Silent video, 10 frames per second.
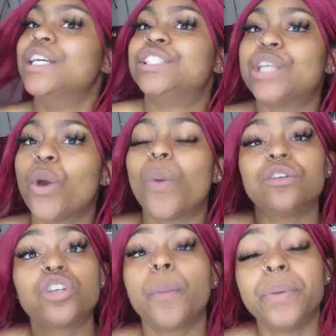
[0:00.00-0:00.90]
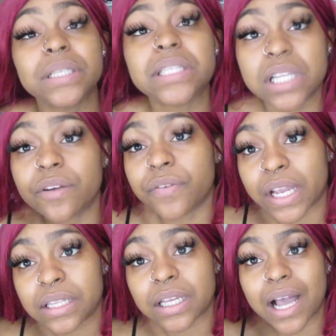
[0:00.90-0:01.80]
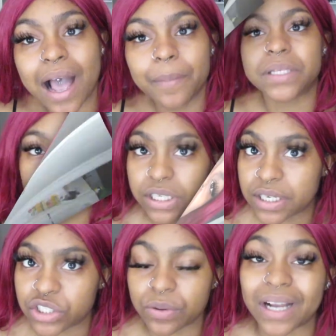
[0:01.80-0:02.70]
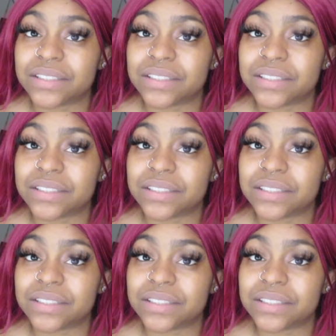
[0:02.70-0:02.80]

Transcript: So why don't y'all put stuff in the comments? Serious, you guys.